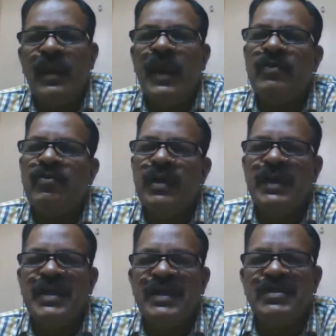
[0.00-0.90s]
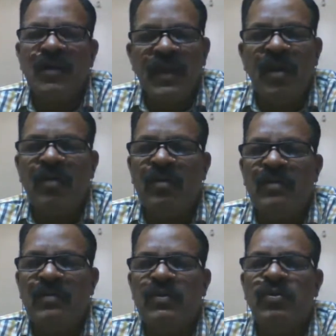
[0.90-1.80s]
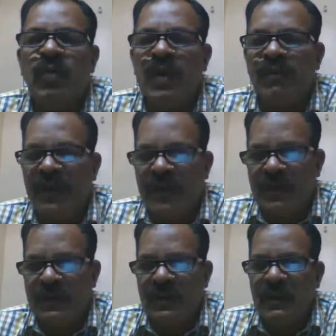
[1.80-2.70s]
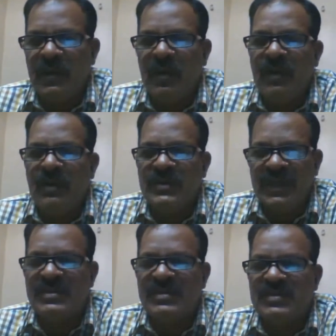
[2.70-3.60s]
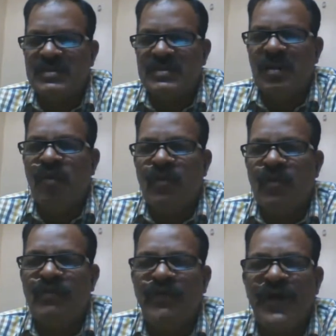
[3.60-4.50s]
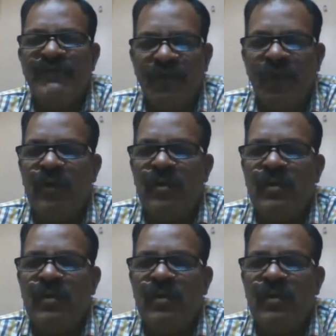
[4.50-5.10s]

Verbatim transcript: and today it has come down to uh, 1.6, 1.54,